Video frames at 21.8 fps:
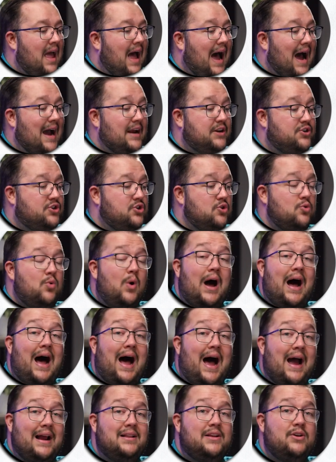I do
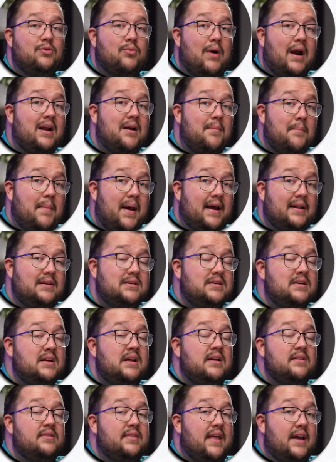highly recommend
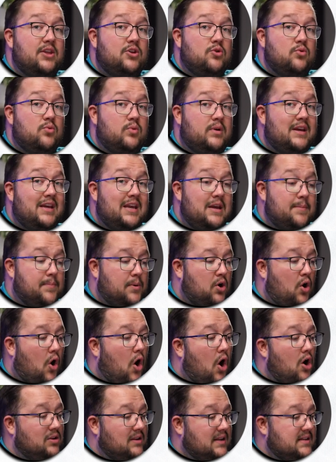that you keep
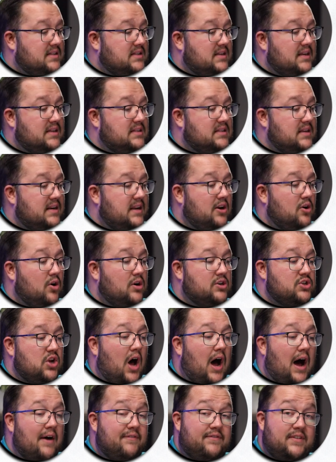call listenings in here as
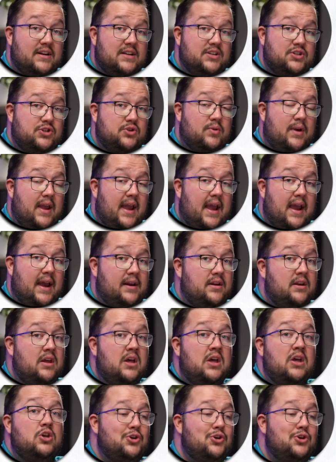often as you can.